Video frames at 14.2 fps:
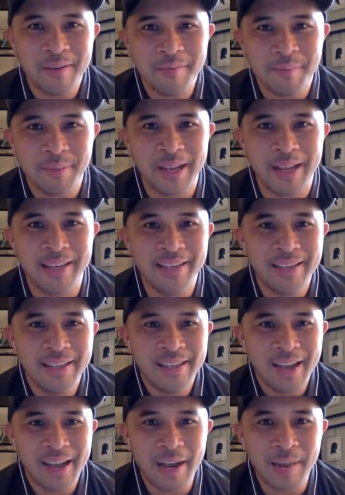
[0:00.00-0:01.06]
but
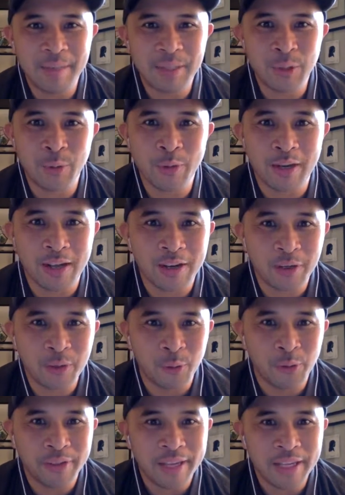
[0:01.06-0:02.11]
um, it's doing a lot of
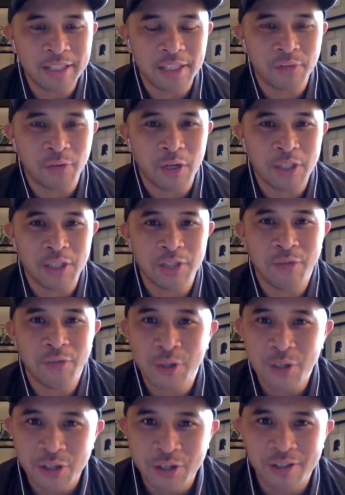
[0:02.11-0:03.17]
cool things as far as its
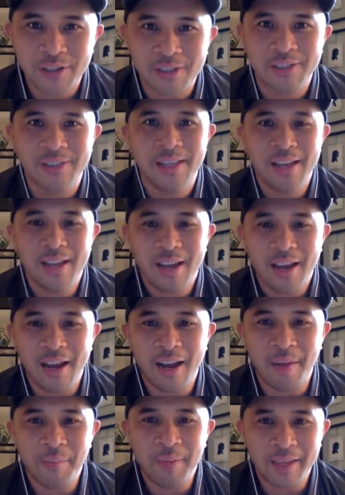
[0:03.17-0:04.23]
features
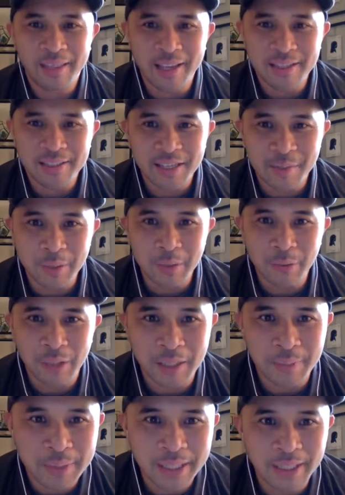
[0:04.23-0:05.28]
um, that I think it's going to be really
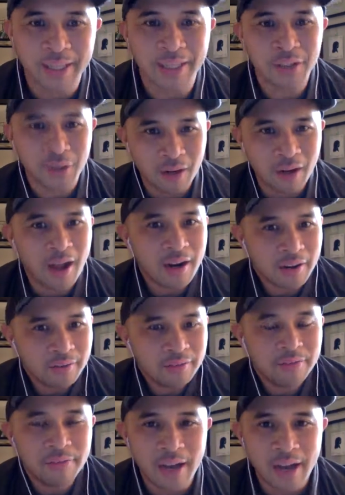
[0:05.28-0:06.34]
appealing to a lot of
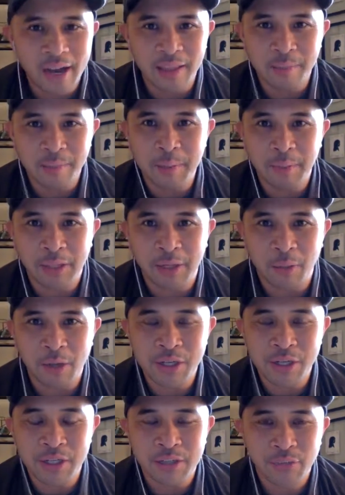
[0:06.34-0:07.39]
uh, the people that are
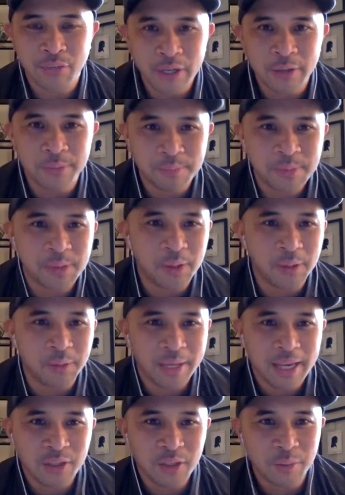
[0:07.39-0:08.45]
watching this video. So
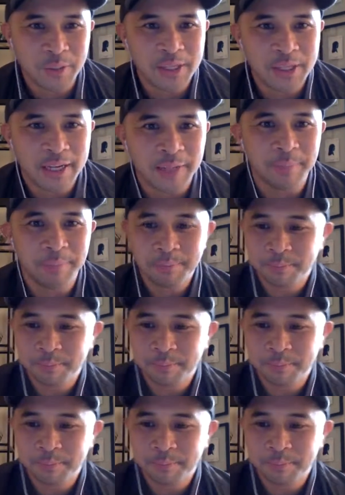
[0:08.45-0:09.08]
yeah, super excited.